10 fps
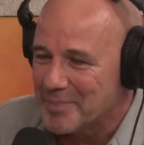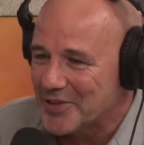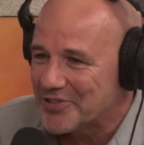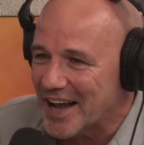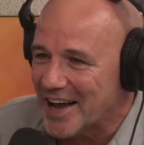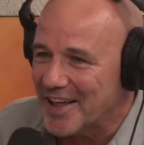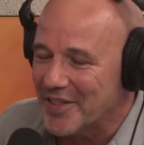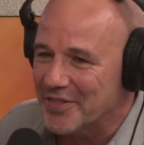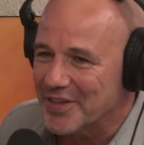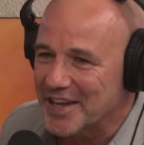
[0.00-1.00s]
But uh,
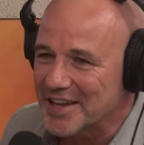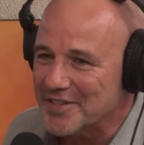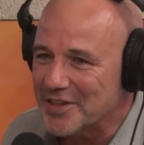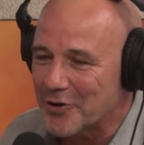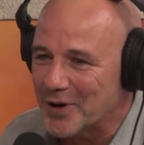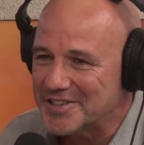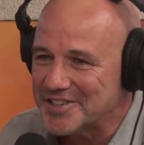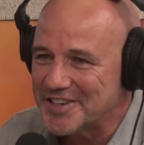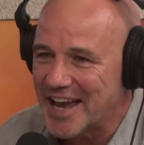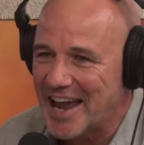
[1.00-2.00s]
the the
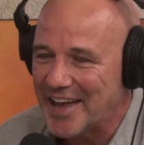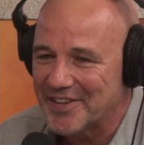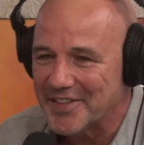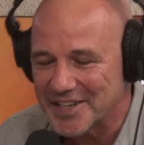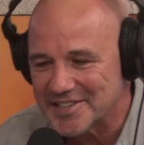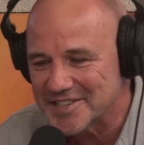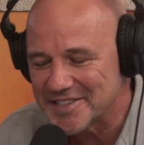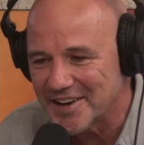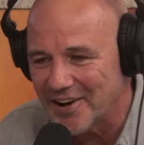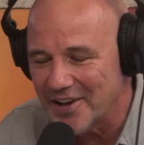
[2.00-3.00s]
question you had, and mm. this
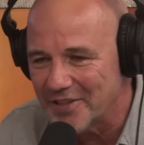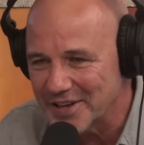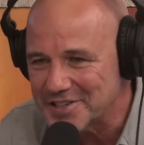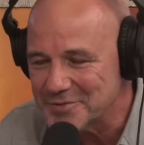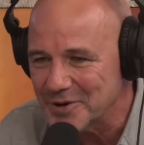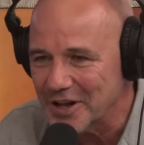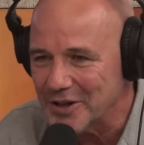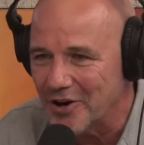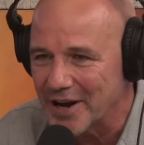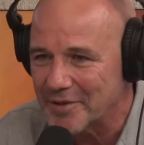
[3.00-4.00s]
is uh, this is what I
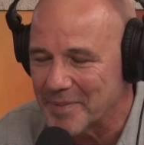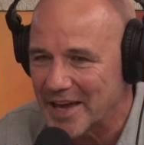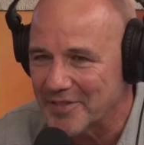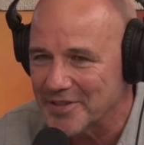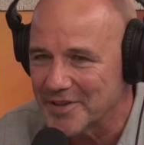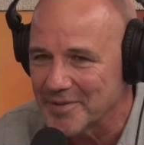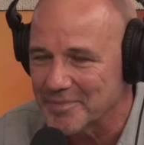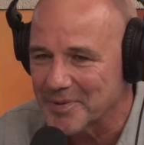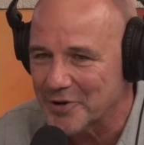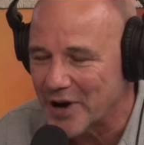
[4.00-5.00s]
like about the
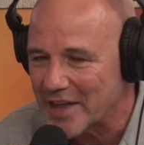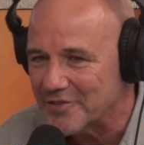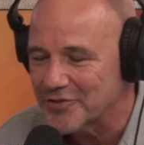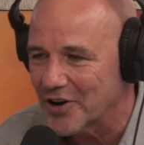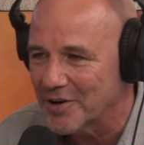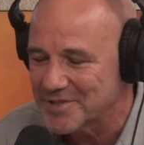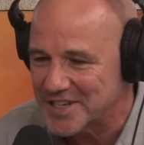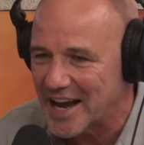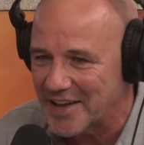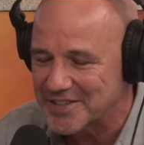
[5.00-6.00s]
creative type
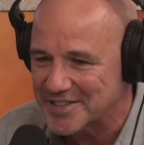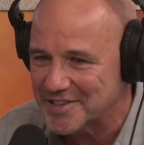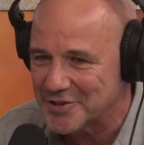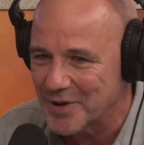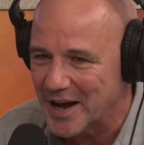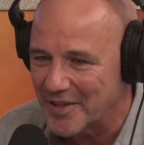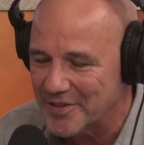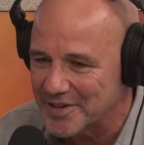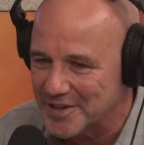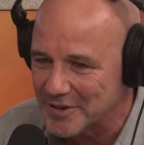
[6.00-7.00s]
the artist that you are
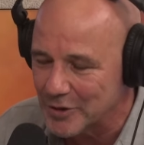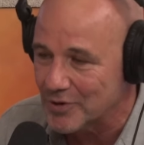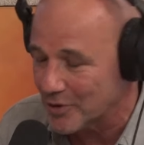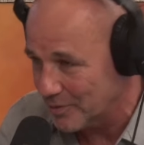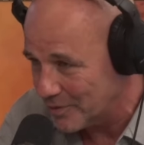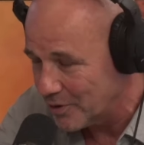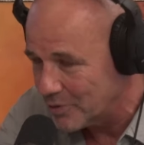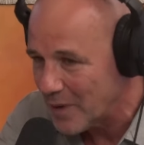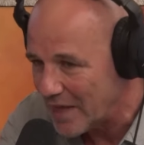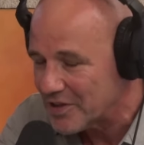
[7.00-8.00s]
that you look, or, or
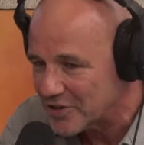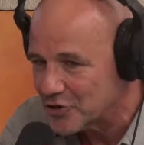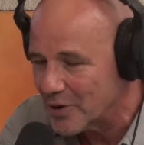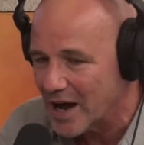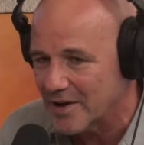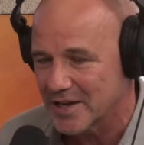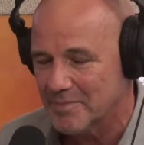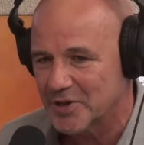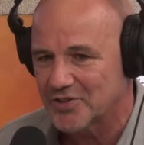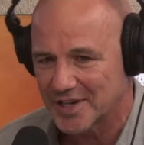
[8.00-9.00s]
the one that you are
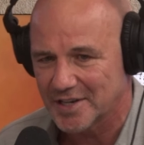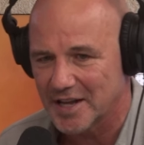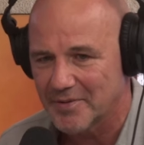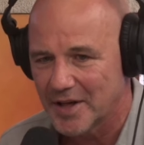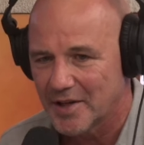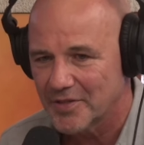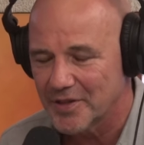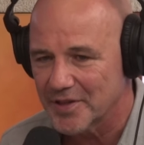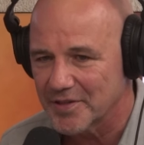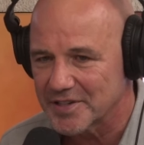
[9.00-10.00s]
in particular,
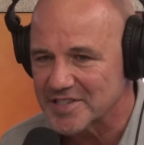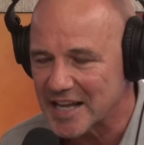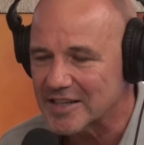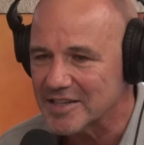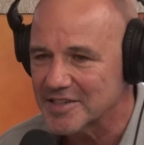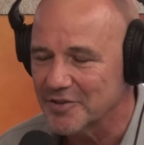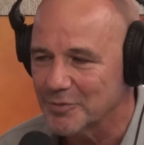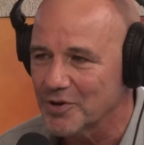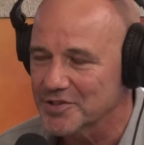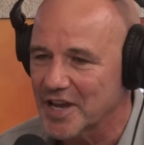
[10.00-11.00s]
the the subtlety of
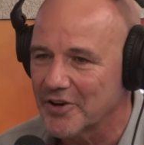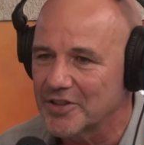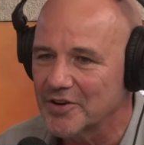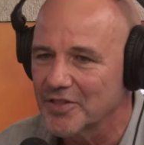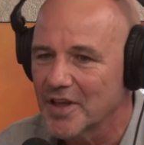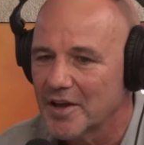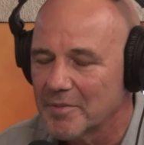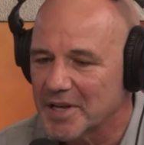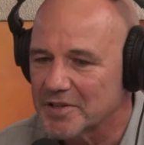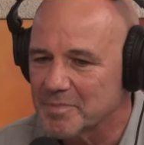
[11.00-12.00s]
what's going on.
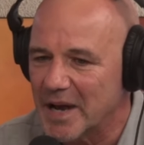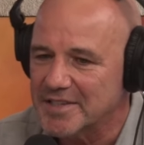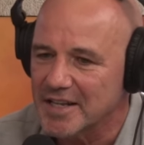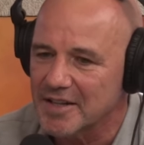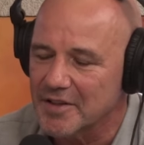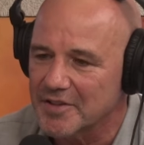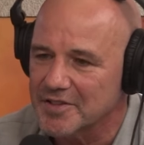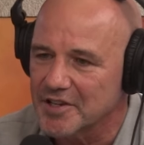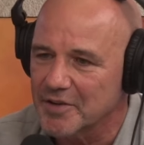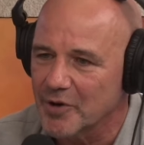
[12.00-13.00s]
Because basically, the
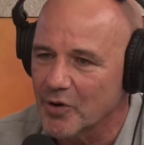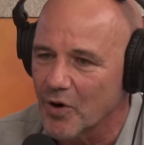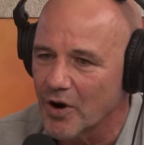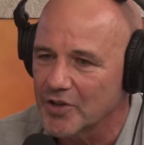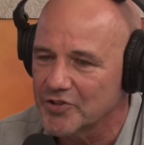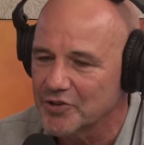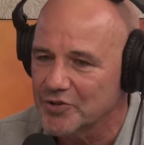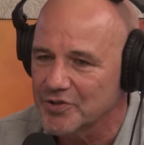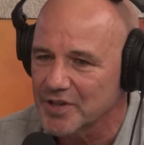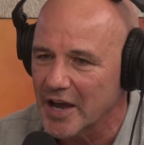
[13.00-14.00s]
scene required you
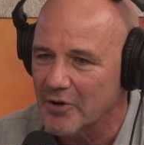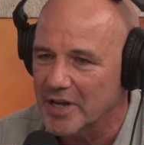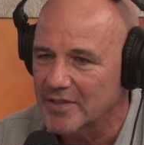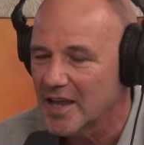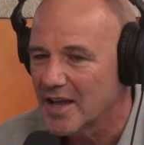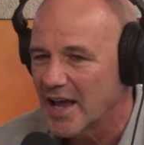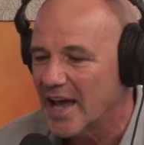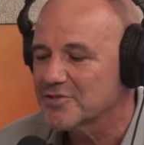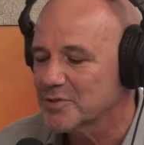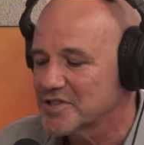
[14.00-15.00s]
to go in,
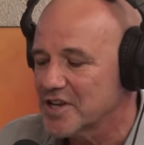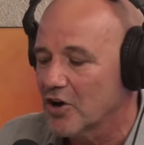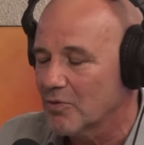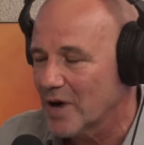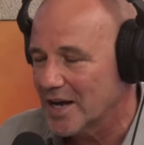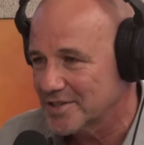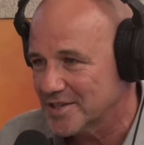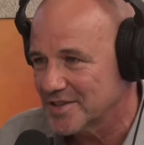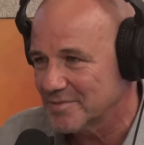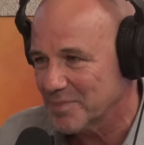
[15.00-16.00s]
as was the old ways
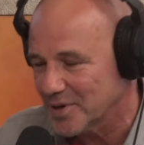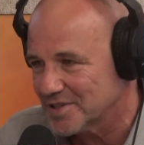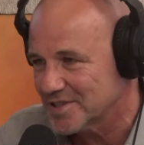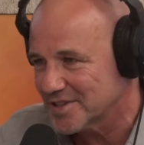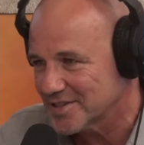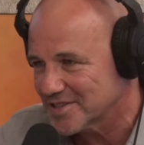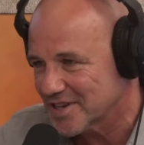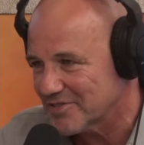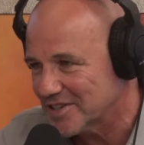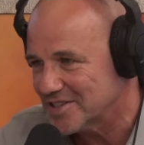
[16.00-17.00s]
in policing,
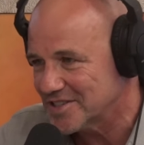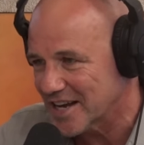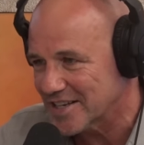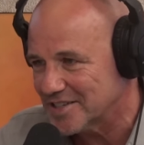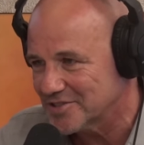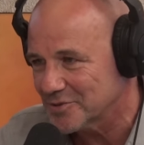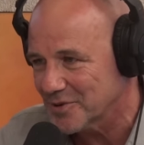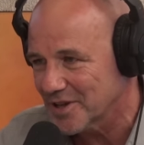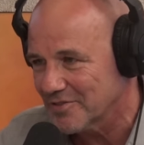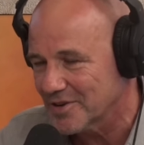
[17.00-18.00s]
seventies, eighties, or
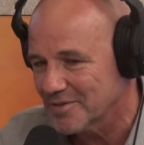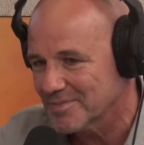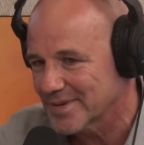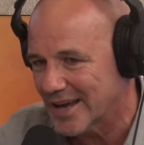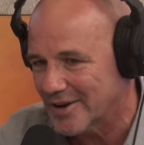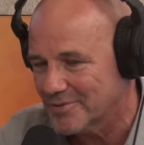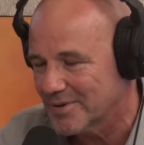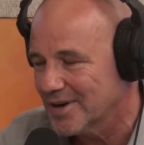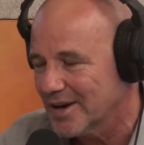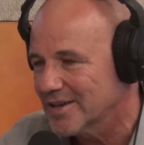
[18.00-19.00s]
whatever. Go,
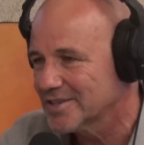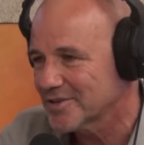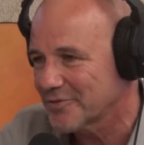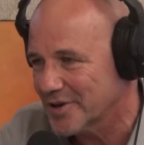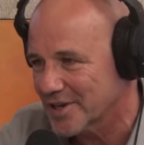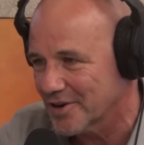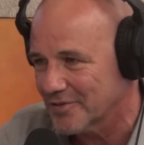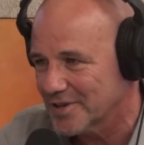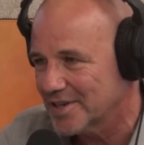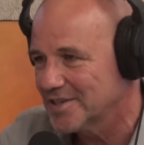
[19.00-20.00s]
oh, here's a free
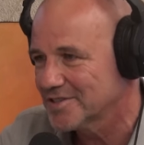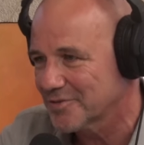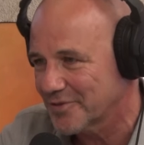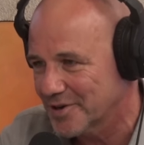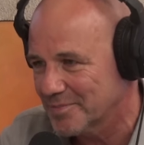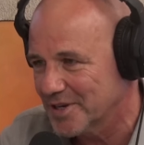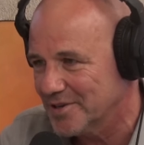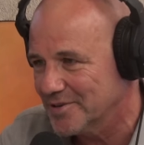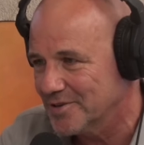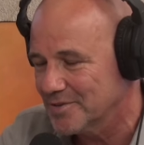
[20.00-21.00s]
coffee, here's a yep. free
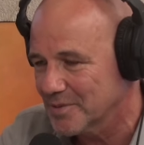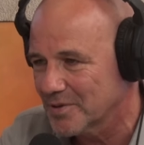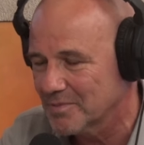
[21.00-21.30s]
meal, or, yep.